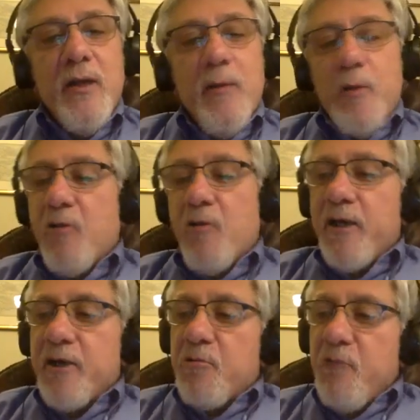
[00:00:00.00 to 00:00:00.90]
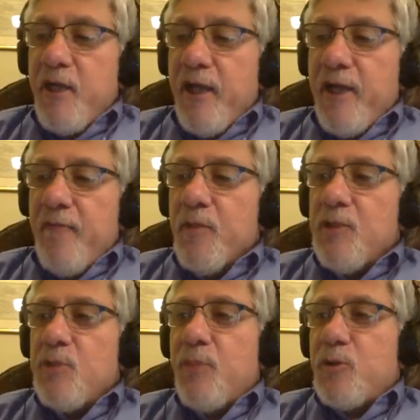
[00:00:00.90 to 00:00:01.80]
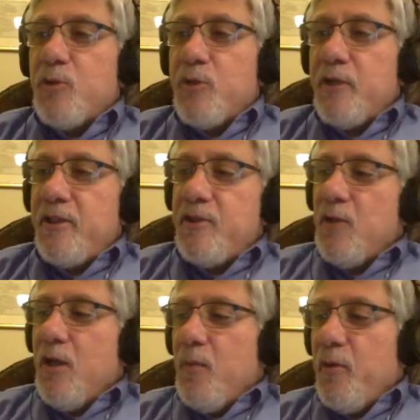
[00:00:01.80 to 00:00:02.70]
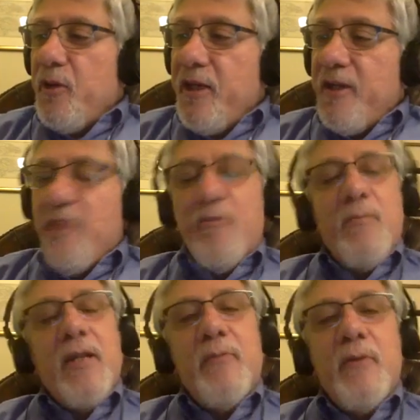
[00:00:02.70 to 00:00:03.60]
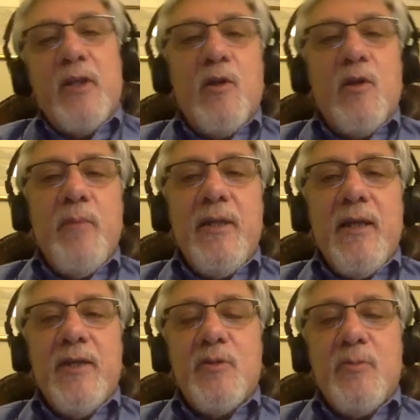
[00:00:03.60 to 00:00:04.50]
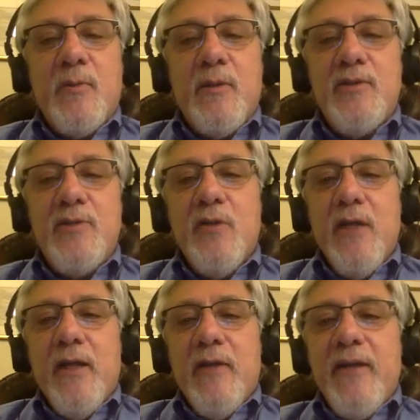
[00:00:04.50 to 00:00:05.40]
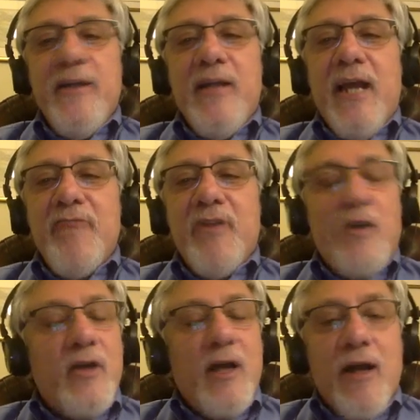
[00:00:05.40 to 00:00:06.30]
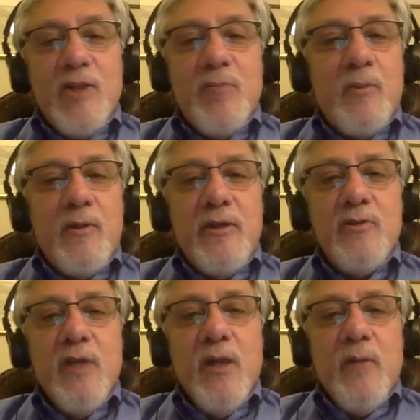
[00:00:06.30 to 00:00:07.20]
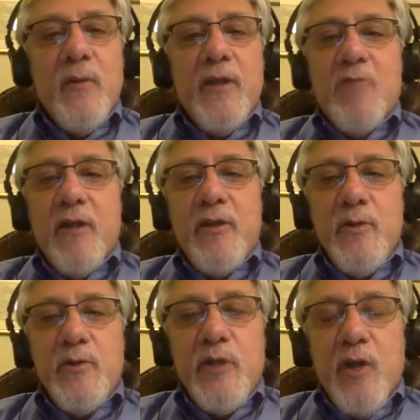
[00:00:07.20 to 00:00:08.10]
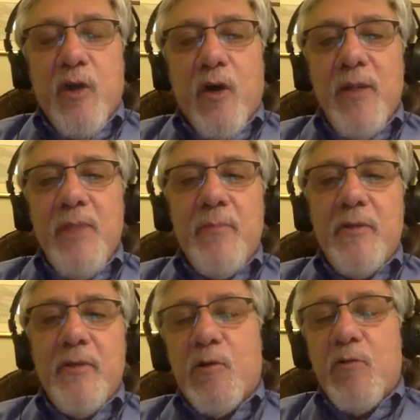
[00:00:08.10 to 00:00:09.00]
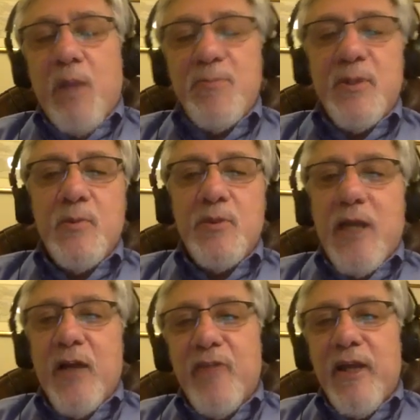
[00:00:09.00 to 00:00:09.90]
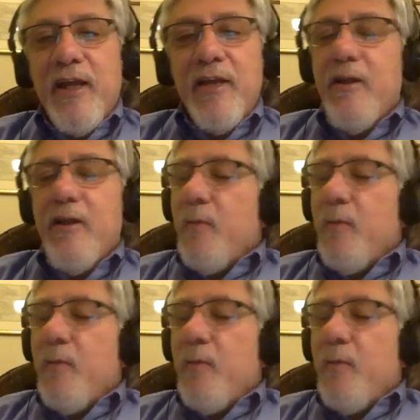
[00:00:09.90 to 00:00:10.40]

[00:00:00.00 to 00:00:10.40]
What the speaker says: We're trying to create specialties within different, like with the Colombian National Police, they didn't have a narcotics police. We had tried to use the army, but the corruption was out of hand.